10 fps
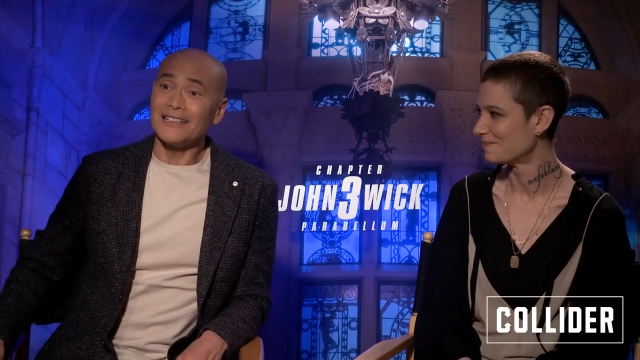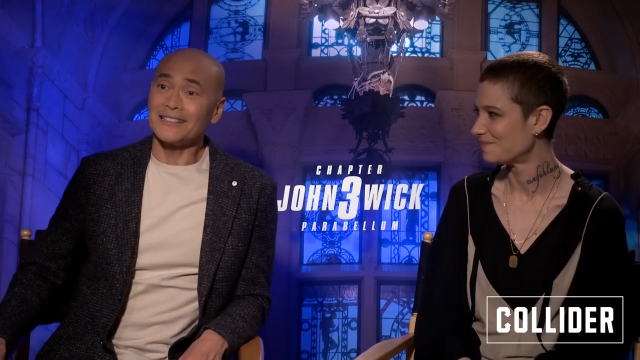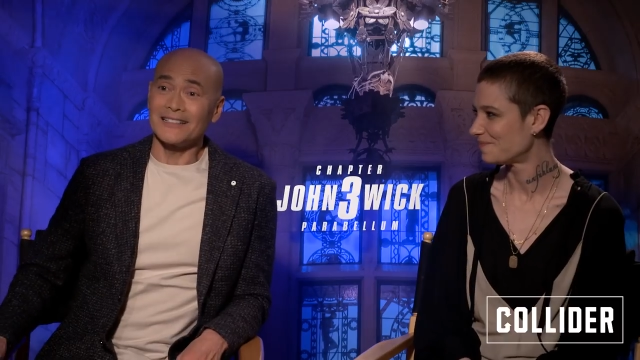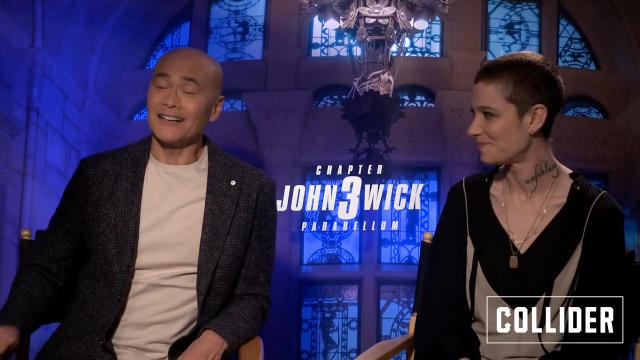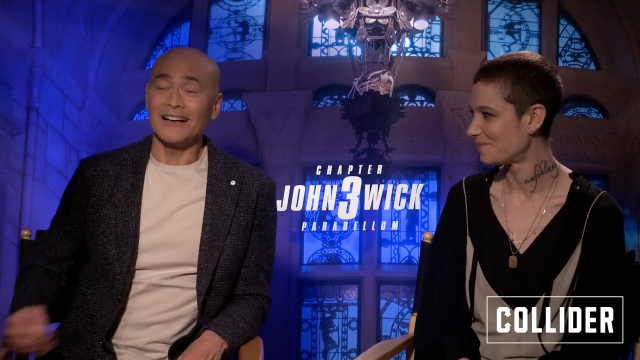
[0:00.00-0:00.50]

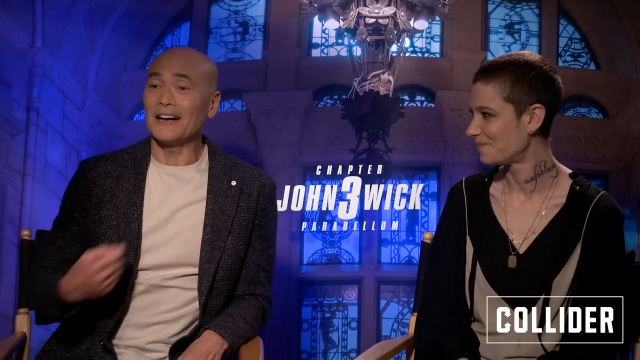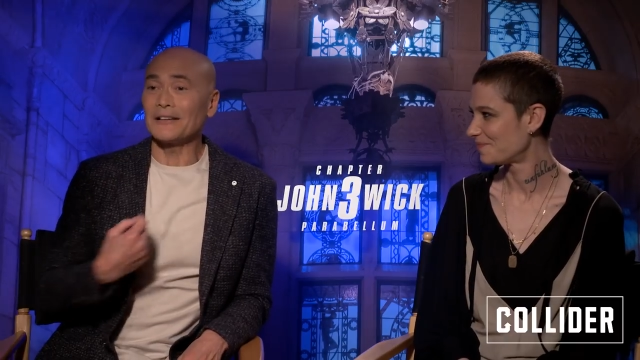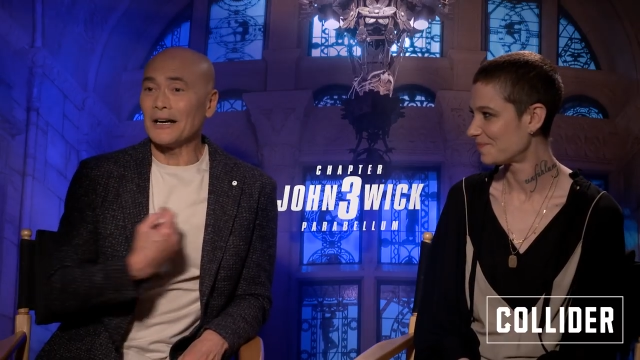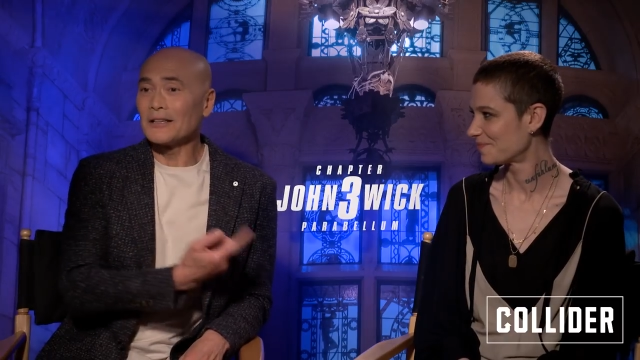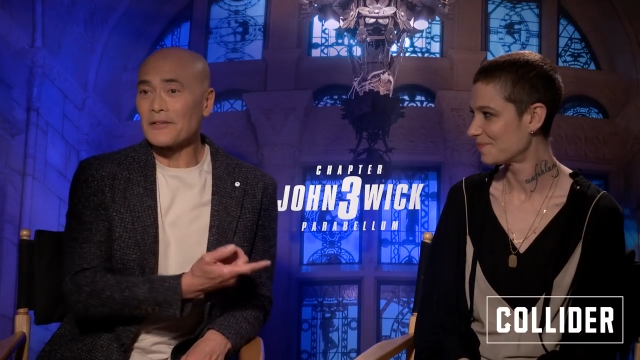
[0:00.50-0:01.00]
Speaker 1: And I,
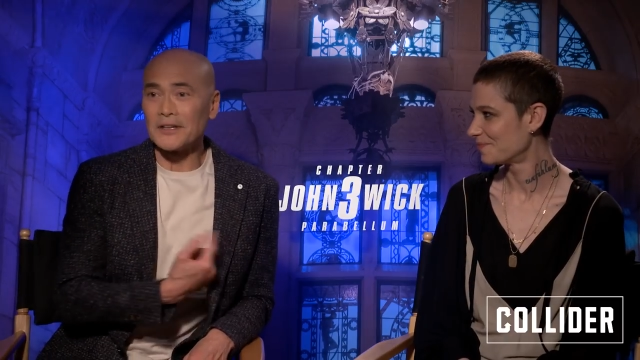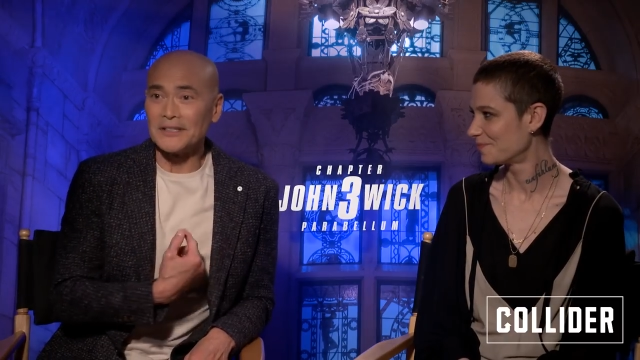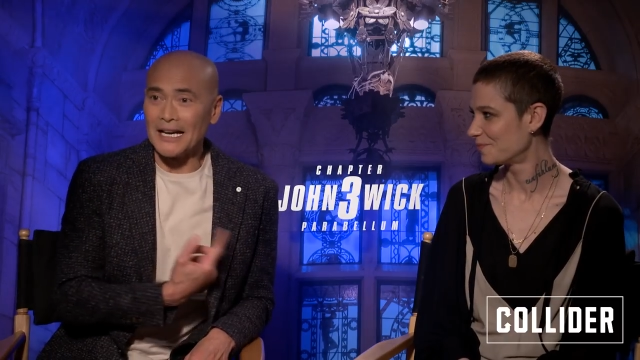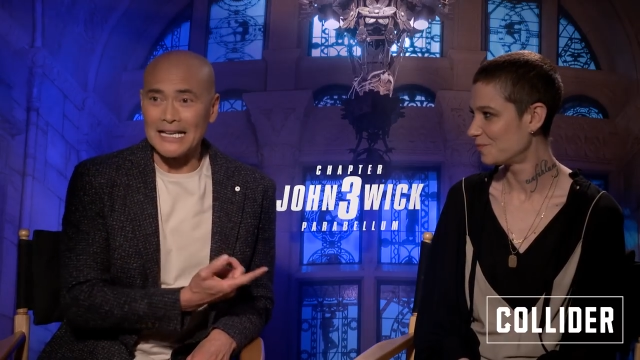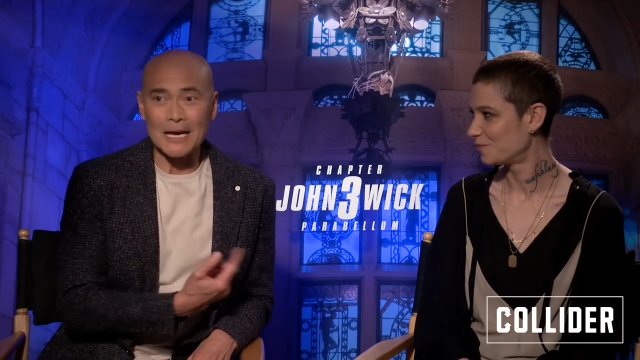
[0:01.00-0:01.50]
I, love the
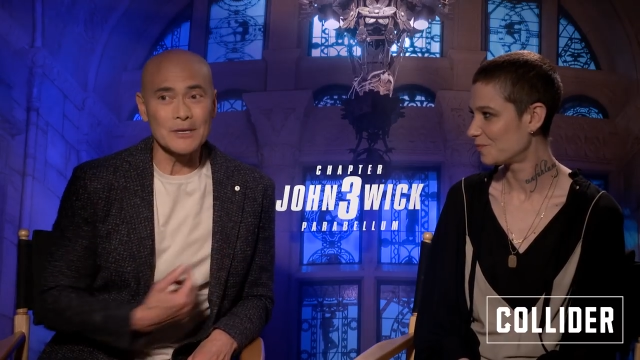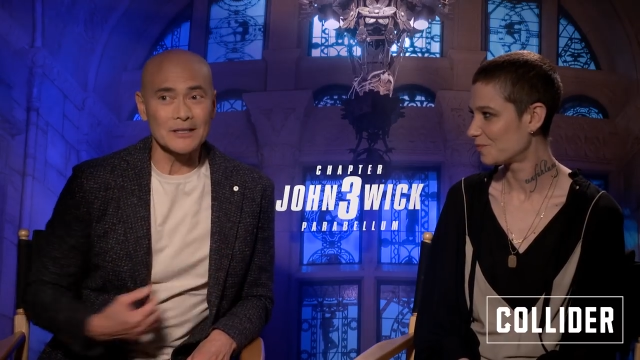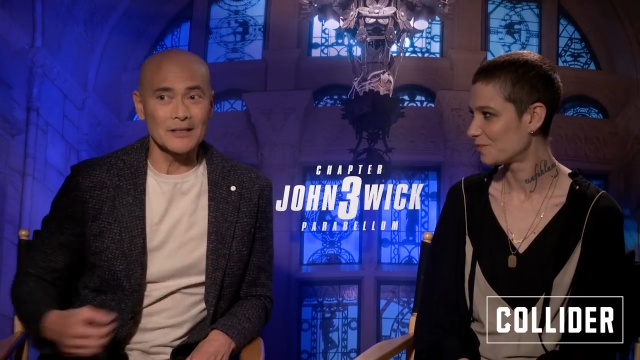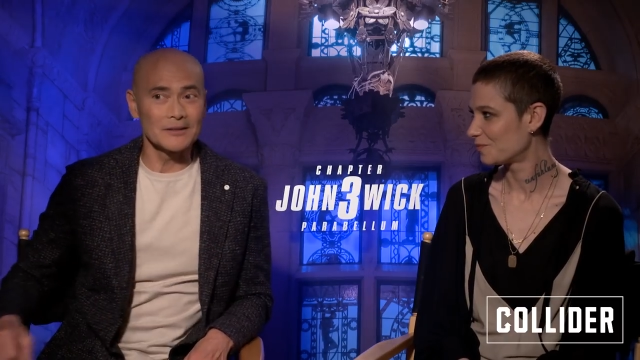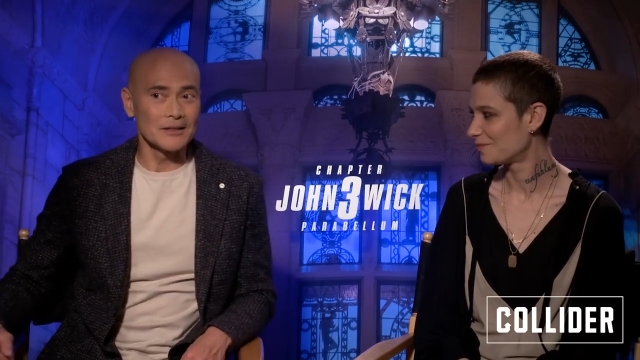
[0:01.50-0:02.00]
dynamic
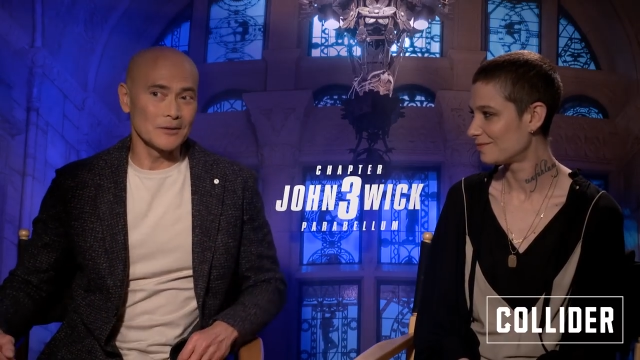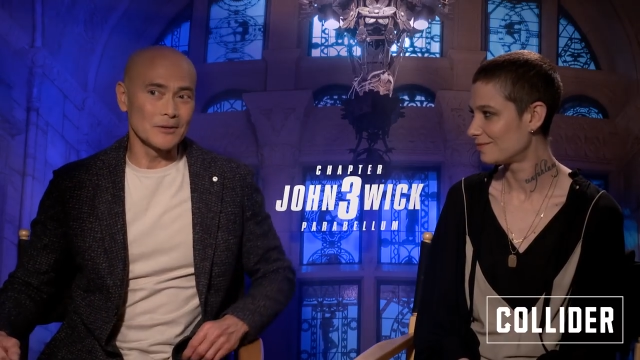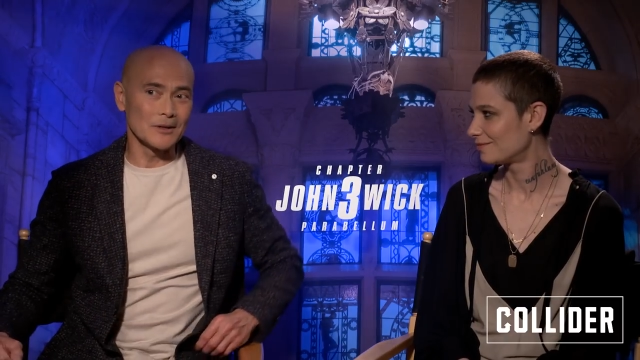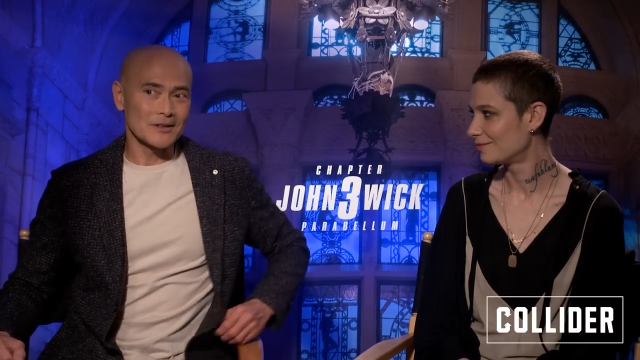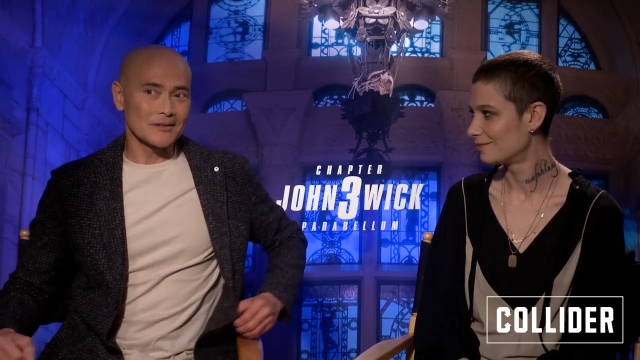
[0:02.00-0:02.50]
that the,
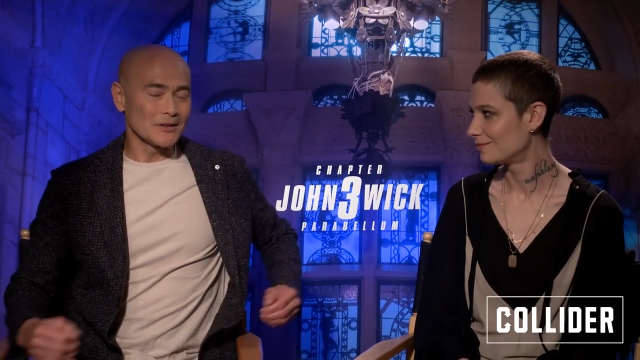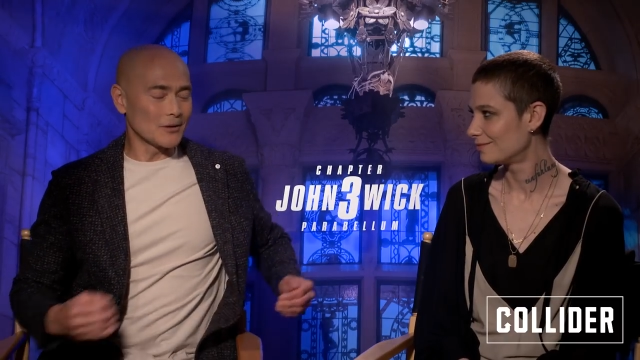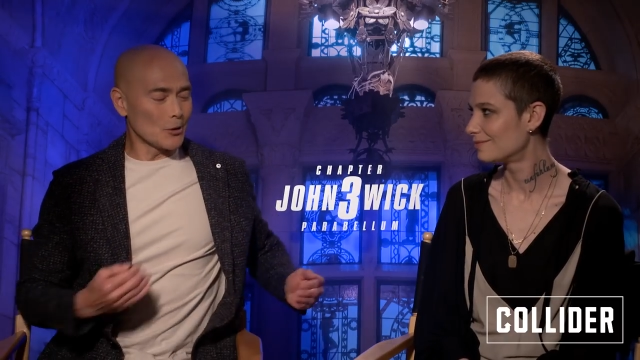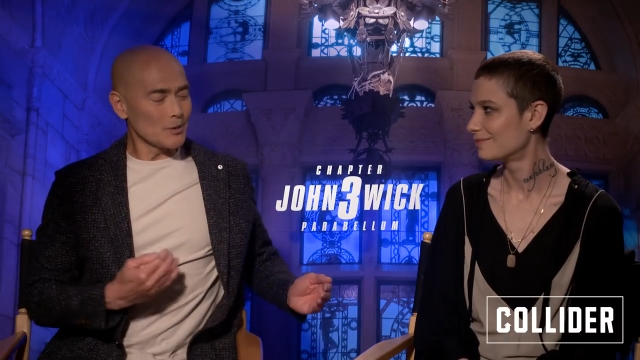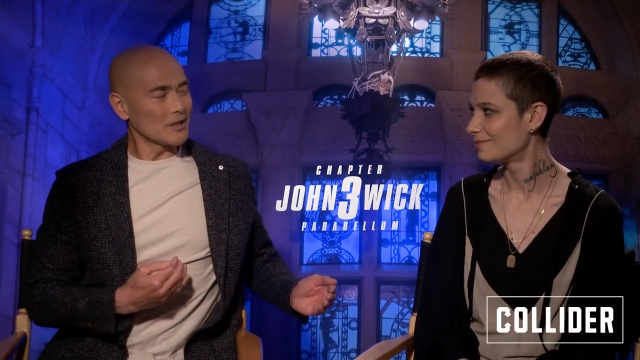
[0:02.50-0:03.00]
the, the
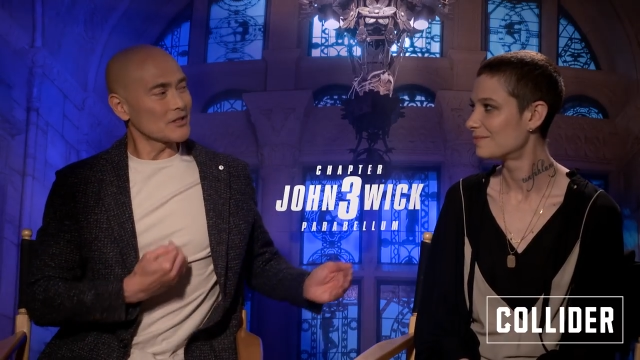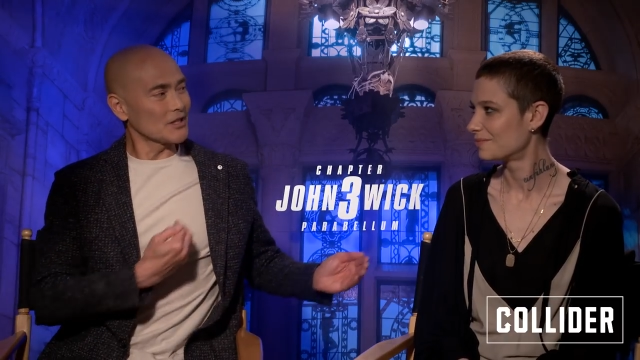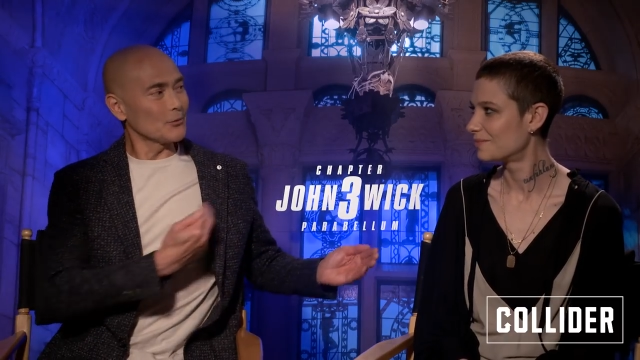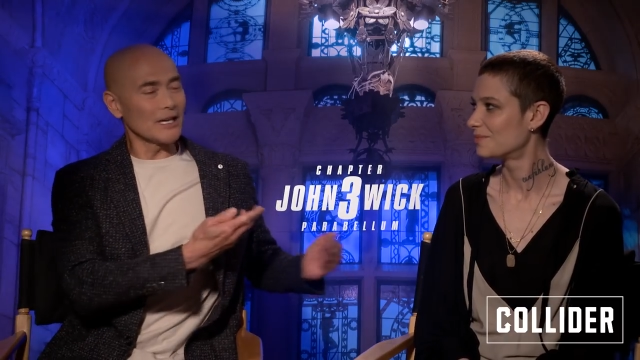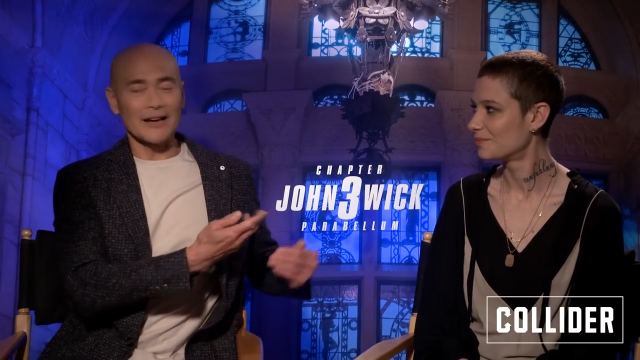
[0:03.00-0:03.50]
opening
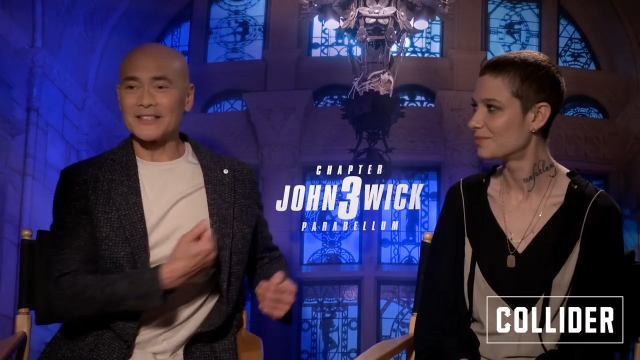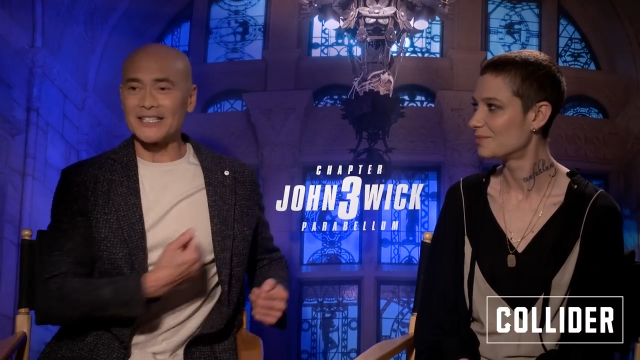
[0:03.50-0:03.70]
scene we have